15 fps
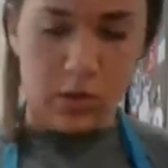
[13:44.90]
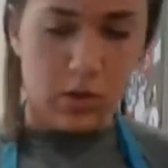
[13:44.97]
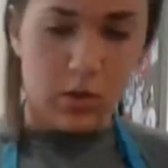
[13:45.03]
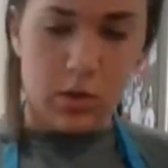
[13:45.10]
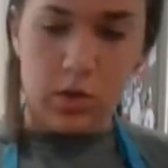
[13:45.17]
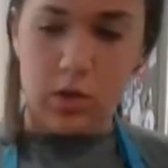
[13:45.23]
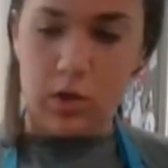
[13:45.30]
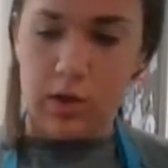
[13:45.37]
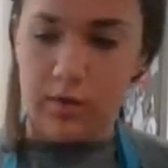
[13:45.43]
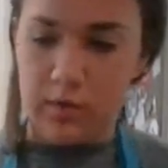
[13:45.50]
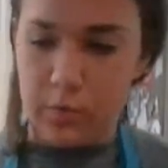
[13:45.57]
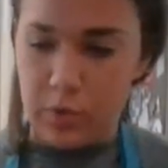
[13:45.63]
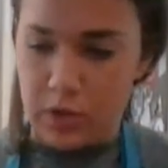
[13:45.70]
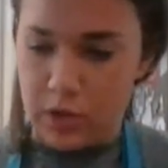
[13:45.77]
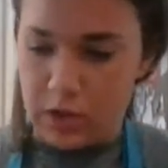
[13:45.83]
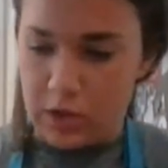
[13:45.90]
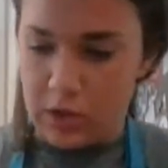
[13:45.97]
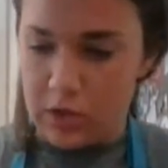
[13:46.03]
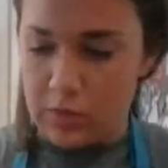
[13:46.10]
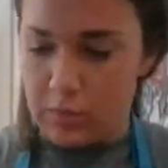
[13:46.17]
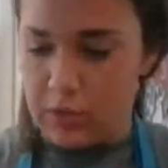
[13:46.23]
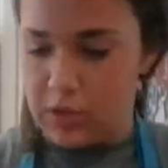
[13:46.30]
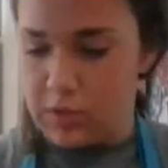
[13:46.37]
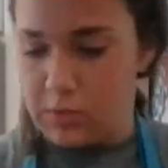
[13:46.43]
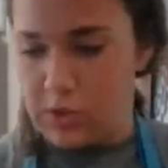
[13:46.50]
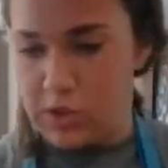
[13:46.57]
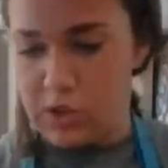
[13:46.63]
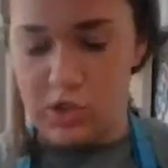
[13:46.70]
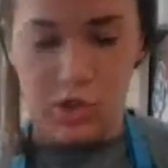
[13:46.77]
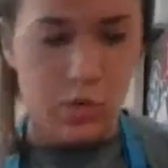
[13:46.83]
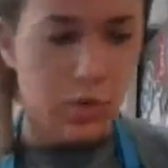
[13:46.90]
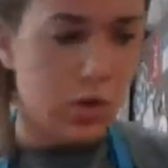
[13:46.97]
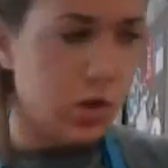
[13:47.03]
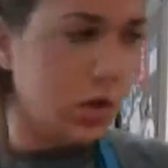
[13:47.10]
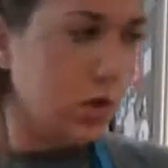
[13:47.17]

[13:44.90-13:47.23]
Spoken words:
You don't have to you can put as much as you want.